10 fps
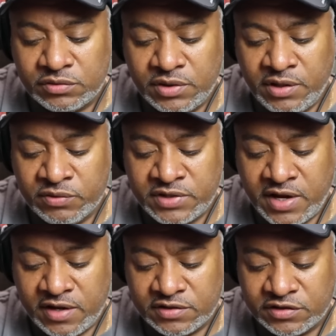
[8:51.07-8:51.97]
He
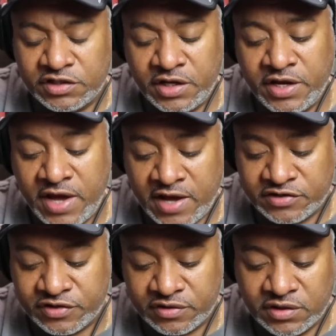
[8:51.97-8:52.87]

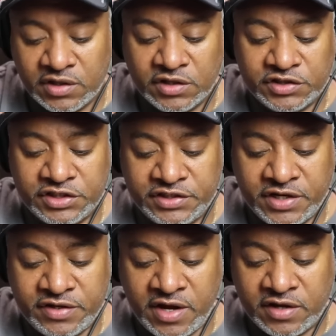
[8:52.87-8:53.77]
asked her. She
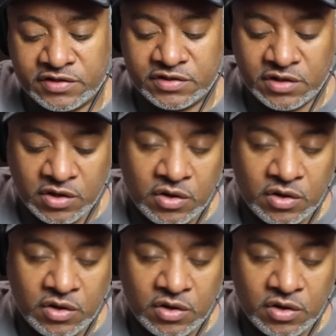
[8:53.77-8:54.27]
said, yes.